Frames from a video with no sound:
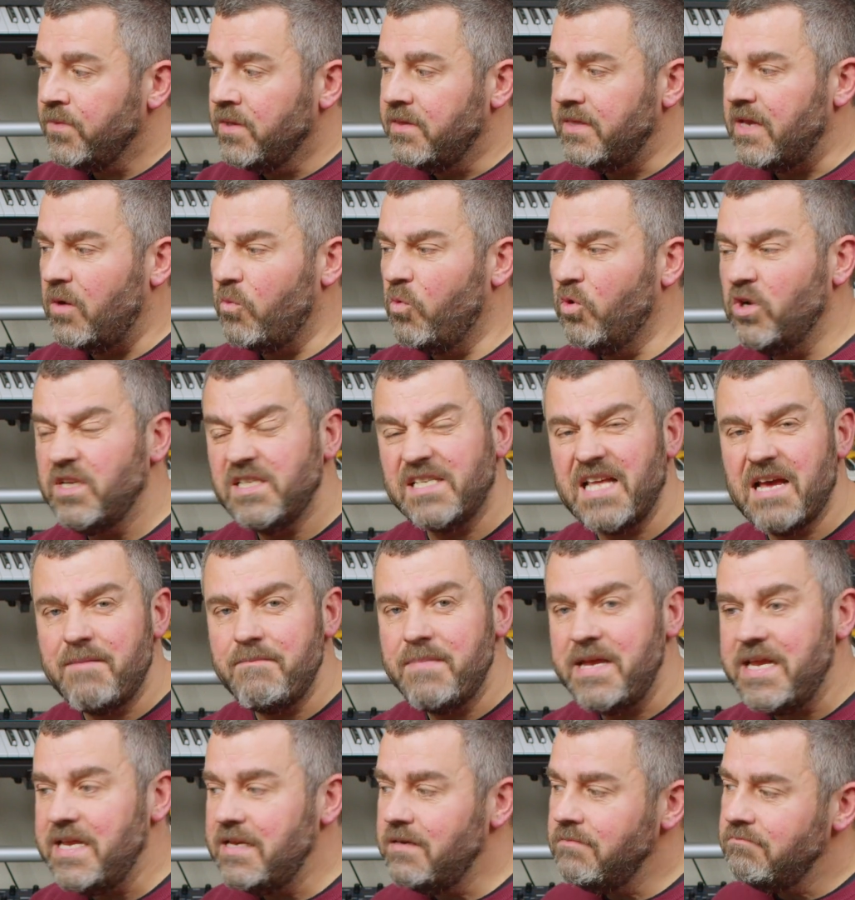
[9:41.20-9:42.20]
Now, what does that
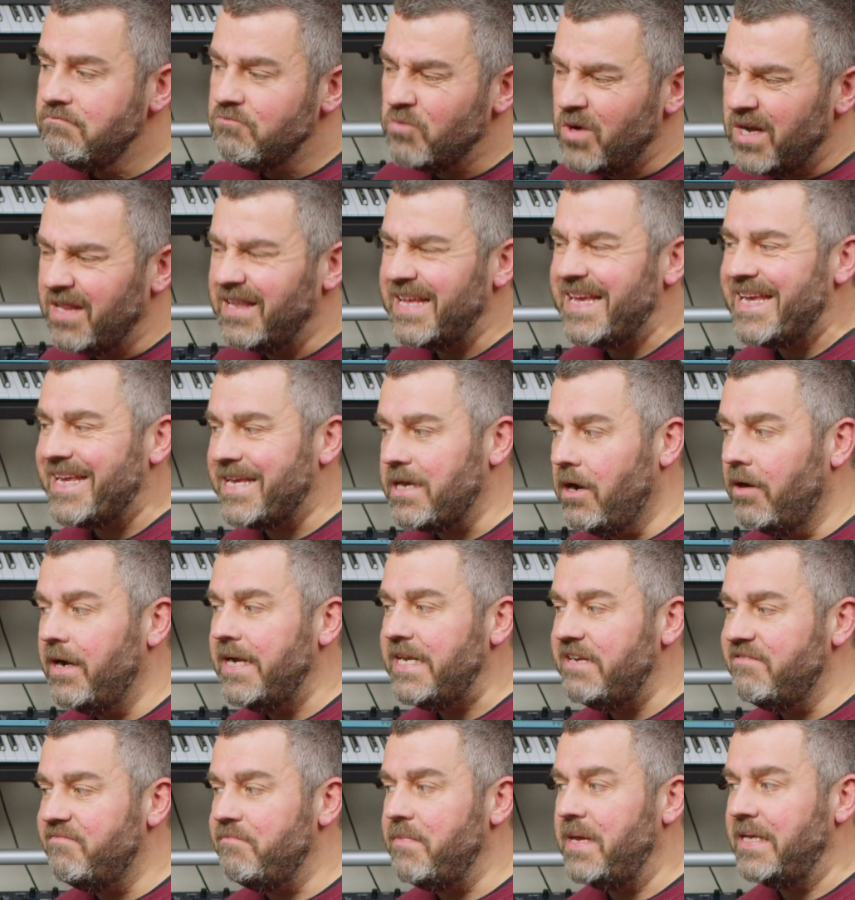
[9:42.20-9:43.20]
mean? Well, it
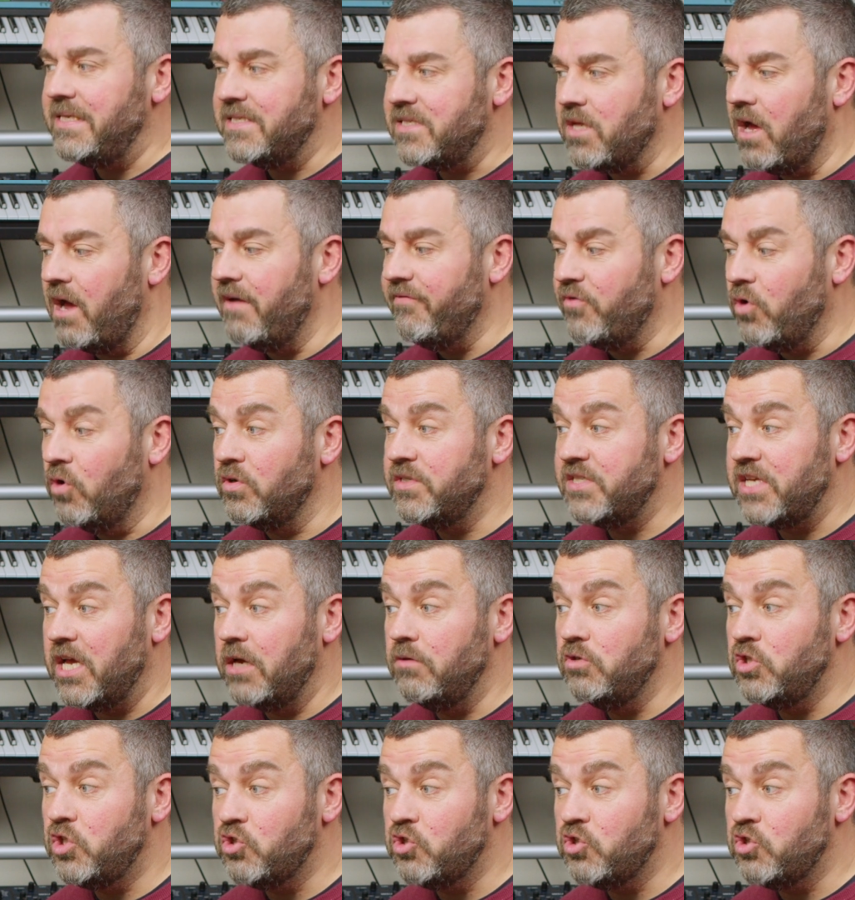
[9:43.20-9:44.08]
kind of means that I've got to go